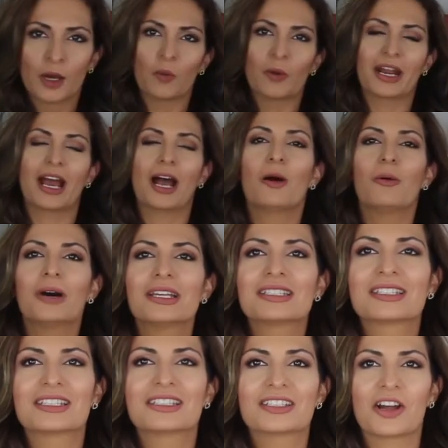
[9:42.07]
When I
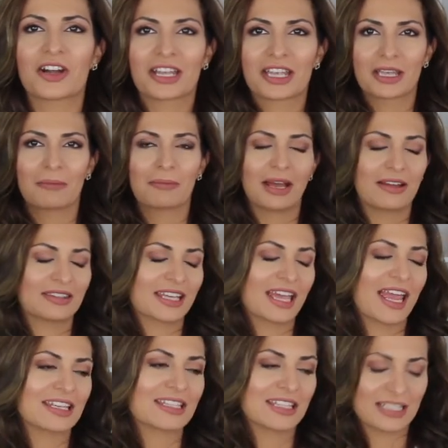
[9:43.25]
was talking about the
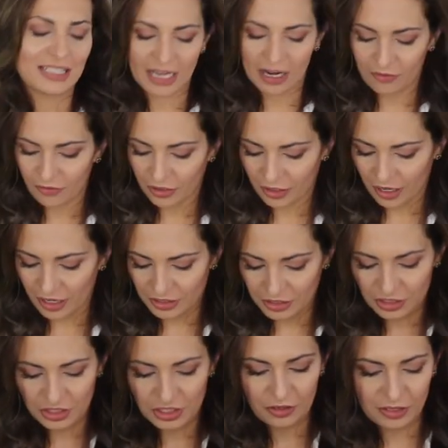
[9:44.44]
80s, I forgot to
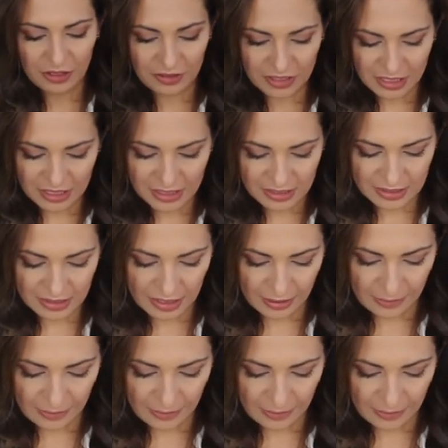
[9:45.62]
show you this